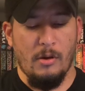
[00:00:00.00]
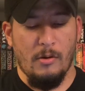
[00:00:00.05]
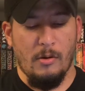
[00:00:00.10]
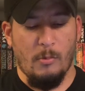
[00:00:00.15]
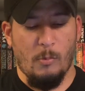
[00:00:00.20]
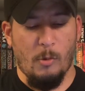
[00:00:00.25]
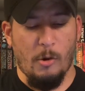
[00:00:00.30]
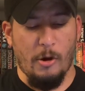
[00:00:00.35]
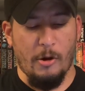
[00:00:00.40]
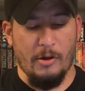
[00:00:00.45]

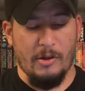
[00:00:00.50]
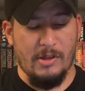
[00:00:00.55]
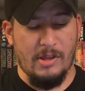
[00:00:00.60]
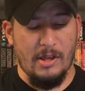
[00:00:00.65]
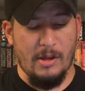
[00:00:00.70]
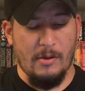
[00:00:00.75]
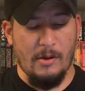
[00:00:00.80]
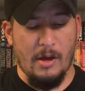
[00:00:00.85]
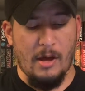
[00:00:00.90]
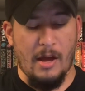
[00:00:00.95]

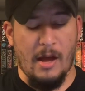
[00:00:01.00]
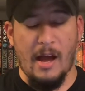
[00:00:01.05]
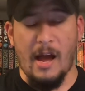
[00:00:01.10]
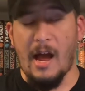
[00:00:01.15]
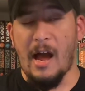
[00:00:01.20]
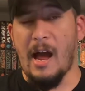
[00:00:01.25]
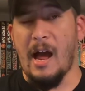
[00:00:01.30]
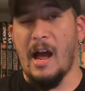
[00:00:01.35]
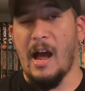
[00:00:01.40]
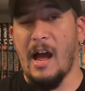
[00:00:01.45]
works.
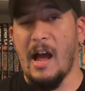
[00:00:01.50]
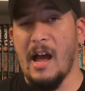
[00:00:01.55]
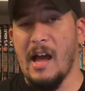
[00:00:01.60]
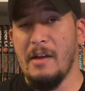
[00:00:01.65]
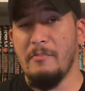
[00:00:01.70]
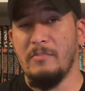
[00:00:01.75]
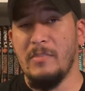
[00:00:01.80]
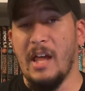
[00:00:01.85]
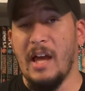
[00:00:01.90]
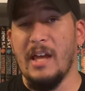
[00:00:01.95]

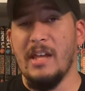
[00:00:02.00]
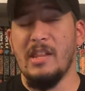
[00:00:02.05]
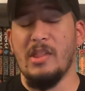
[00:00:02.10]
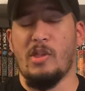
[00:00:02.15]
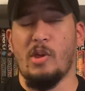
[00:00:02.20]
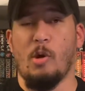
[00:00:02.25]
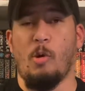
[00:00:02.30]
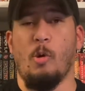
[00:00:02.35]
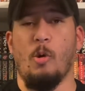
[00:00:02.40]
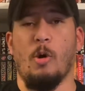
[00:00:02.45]
I'm not
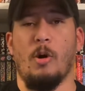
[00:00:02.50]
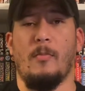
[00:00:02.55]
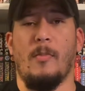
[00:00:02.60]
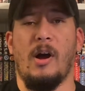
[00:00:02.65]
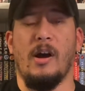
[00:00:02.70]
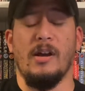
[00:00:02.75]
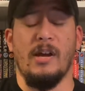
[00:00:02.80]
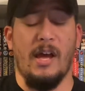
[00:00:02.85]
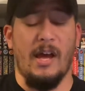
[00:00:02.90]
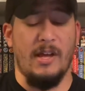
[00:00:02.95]
into horror
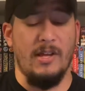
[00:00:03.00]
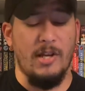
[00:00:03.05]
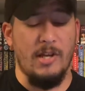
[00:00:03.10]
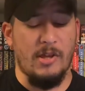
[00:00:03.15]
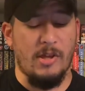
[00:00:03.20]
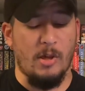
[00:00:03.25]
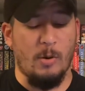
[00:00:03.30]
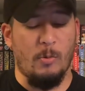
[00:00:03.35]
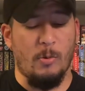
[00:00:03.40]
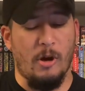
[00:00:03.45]
manga. It
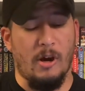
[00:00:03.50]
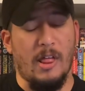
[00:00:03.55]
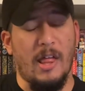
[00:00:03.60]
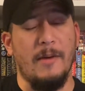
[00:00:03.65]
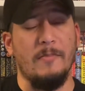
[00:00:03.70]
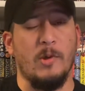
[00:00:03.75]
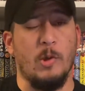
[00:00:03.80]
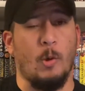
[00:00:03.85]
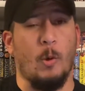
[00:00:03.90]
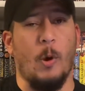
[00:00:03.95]
is somewhere that
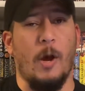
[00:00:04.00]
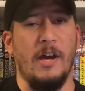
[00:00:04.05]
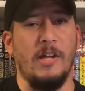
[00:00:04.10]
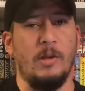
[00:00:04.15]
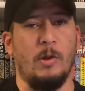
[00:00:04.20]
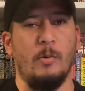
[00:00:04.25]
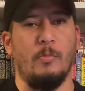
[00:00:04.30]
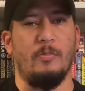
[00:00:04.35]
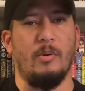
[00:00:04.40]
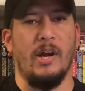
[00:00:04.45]
I'm trying
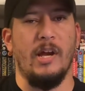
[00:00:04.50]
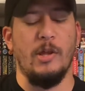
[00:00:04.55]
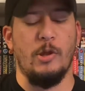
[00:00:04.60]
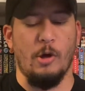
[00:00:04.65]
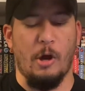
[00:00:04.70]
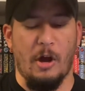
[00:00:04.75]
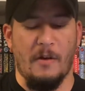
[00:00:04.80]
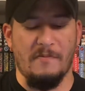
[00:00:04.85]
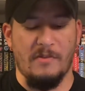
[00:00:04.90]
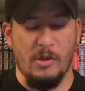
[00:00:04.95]
to branch
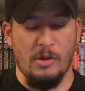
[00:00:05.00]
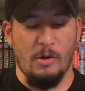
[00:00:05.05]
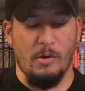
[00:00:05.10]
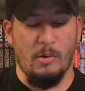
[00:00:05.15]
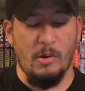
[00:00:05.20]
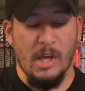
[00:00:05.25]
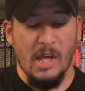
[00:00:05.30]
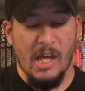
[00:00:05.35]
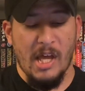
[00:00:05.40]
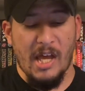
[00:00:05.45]
off
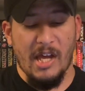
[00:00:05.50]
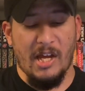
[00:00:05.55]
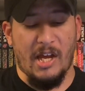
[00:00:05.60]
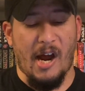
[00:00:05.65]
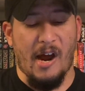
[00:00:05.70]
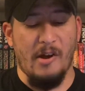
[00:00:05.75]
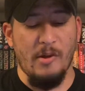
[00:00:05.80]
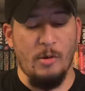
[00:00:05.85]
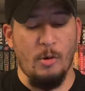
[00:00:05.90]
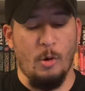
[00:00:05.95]
to, and
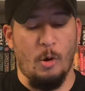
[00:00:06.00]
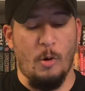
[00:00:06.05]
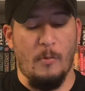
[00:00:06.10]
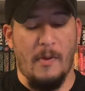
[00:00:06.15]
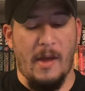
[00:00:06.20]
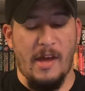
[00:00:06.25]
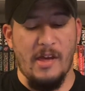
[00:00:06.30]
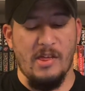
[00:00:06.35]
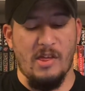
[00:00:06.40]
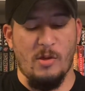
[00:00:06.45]
Kazuo
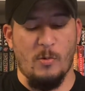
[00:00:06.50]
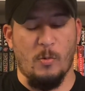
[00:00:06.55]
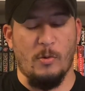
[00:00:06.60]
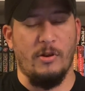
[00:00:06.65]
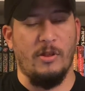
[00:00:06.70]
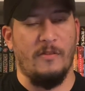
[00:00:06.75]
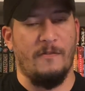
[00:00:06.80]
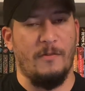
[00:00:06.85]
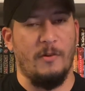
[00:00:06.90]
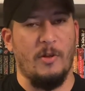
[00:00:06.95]
Omez is one
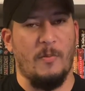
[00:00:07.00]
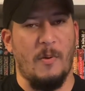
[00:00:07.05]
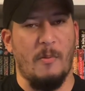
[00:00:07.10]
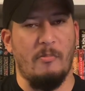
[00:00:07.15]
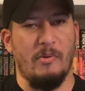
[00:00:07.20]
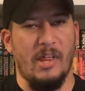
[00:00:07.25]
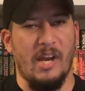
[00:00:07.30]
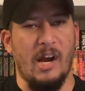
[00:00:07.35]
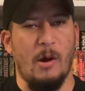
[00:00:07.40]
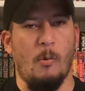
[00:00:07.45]
of the first
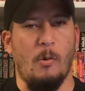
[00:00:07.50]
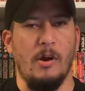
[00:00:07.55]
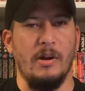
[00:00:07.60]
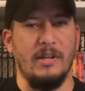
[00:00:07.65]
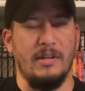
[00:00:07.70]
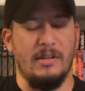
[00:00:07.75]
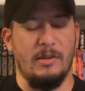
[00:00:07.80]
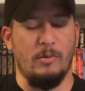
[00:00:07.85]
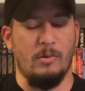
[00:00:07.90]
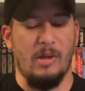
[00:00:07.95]
people that I
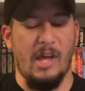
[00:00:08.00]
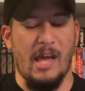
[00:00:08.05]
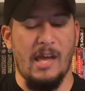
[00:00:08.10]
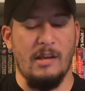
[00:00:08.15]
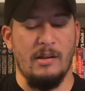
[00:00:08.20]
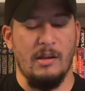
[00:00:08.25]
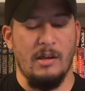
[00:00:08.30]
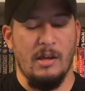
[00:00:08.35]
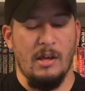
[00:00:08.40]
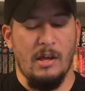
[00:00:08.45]
wanted to get
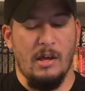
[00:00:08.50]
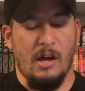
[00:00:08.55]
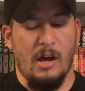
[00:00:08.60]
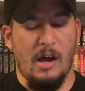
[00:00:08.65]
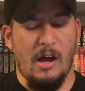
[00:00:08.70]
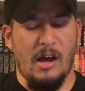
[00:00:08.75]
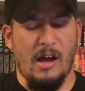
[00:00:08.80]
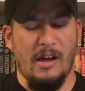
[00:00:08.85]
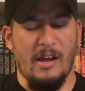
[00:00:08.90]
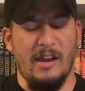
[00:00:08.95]

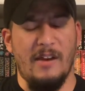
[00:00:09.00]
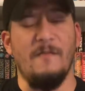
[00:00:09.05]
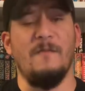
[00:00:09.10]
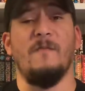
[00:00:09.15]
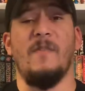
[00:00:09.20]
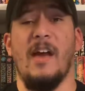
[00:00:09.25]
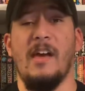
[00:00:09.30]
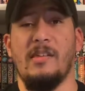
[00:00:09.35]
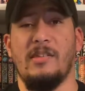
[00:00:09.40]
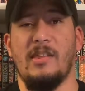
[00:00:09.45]

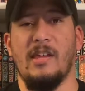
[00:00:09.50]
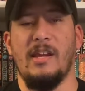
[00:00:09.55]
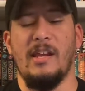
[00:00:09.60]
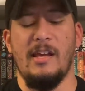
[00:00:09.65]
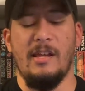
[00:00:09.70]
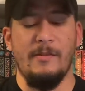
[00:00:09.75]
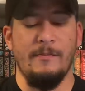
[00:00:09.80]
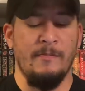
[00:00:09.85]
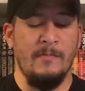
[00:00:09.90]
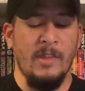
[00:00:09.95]
invested
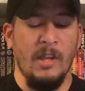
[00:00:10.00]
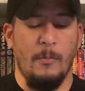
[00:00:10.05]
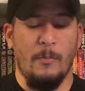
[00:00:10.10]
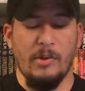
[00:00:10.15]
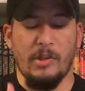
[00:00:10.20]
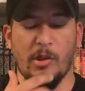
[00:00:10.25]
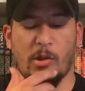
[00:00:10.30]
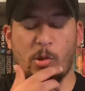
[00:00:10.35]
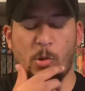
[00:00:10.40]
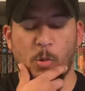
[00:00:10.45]
in.
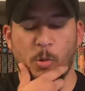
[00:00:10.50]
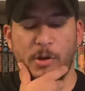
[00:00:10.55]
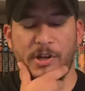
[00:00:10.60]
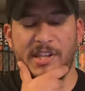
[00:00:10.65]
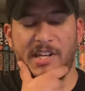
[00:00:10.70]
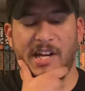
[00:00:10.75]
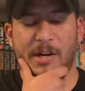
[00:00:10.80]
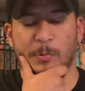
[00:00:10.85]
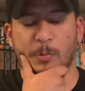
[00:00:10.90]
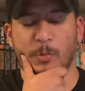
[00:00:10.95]
But the story
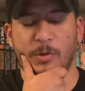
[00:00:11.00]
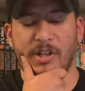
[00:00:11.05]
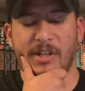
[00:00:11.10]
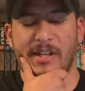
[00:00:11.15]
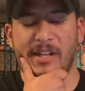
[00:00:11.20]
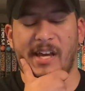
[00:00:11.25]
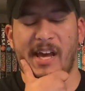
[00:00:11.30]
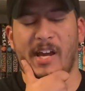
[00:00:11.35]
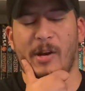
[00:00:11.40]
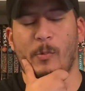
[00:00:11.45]
that I'm
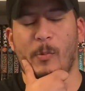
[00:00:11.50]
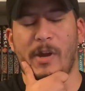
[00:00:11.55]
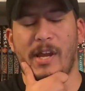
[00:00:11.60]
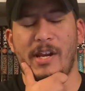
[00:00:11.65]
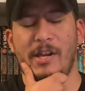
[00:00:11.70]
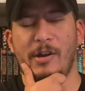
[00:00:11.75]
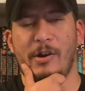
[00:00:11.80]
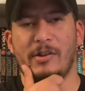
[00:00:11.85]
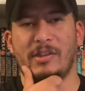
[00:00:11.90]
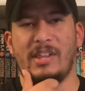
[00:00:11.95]
really kind of
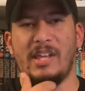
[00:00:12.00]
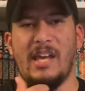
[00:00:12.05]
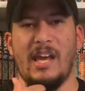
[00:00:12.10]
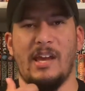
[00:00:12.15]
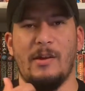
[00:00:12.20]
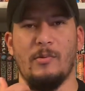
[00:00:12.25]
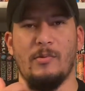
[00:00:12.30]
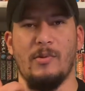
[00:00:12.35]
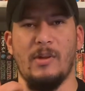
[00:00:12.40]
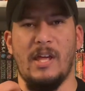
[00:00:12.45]
waiting on to
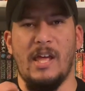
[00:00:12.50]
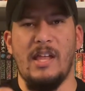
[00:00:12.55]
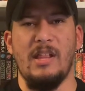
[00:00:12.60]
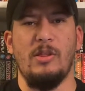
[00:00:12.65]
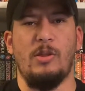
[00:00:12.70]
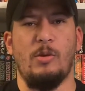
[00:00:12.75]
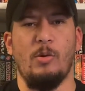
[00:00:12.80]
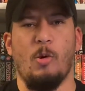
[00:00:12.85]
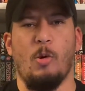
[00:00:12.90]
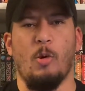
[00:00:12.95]
get
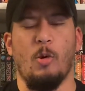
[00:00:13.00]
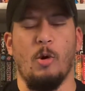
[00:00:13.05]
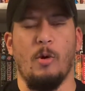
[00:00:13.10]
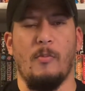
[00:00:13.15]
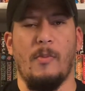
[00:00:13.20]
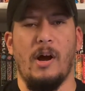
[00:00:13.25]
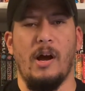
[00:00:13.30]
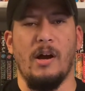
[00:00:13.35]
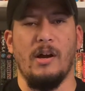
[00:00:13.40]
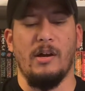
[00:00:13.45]
into horror
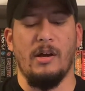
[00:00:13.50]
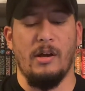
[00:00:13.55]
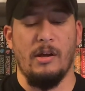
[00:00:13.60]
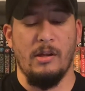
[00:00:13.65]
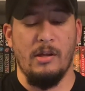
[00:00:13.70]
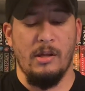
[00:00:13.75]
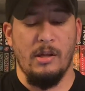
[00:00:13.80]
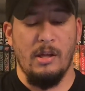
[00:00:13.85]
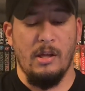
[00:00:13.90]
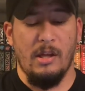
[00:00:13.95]
manga
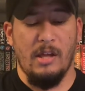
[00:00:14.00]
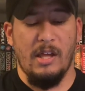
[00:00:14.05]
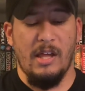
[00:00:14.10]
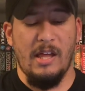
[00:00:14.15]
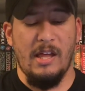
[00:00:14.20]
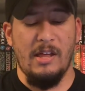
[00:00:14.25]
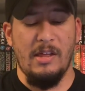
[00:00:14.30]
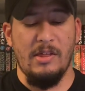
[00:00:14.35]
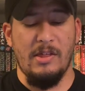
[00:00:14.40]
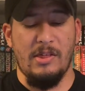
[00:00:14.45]

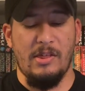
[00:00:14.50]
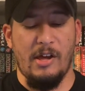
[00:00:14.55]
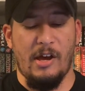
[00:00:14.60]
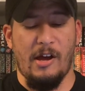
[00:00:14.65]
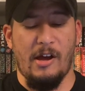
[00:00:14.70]
is